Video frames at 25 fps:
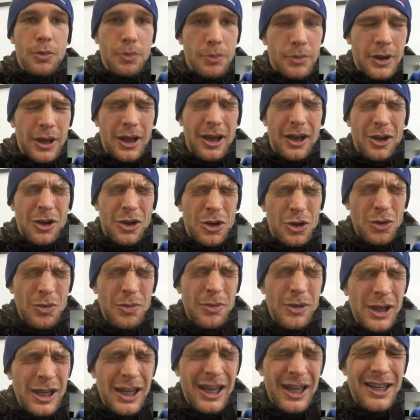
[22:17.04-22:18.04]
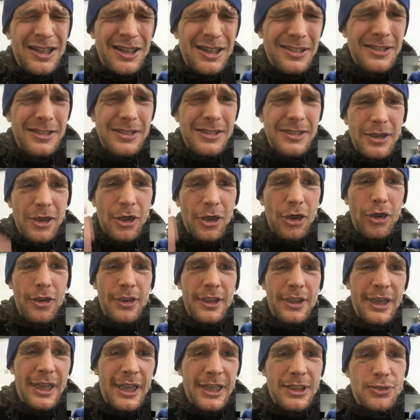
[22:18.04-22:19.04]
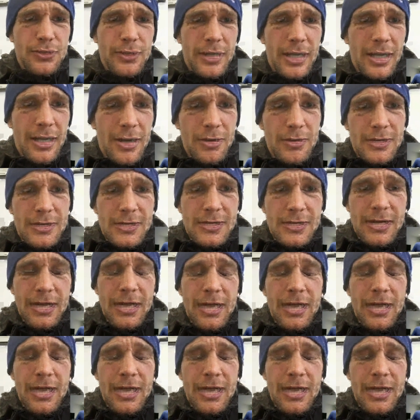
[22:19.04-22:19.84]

accumulated all that extra hours,